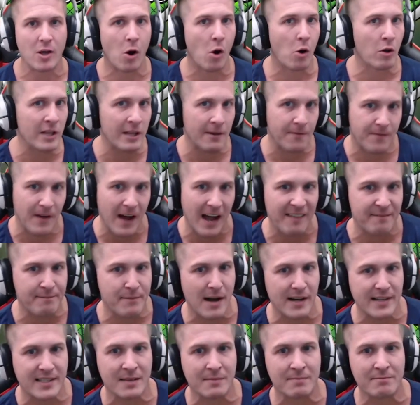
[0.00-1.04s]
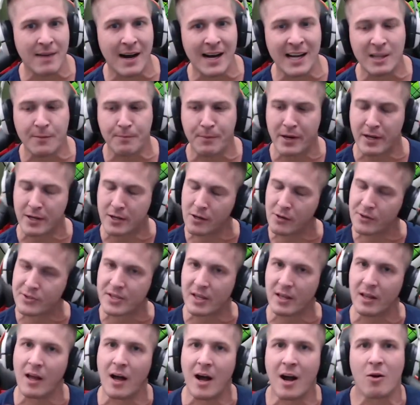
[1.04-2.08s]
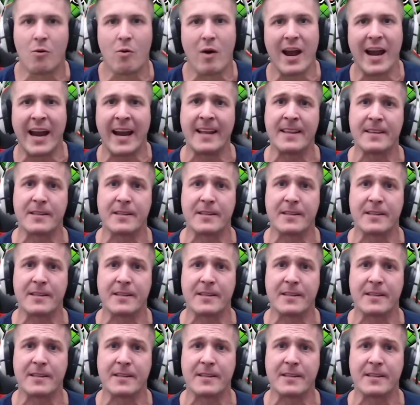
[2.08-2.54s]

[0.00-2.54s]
only five bucks a month, but it goes a long way in